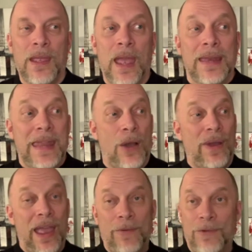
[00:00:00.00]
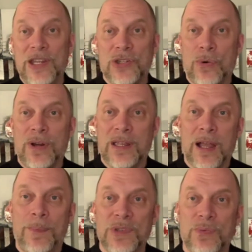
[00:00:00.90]
Now, every story
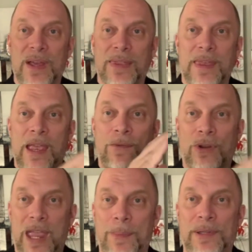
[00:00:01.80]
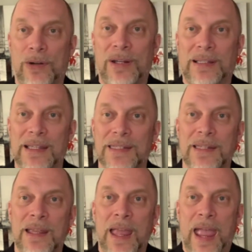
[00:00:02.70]
comes with a vocabulary list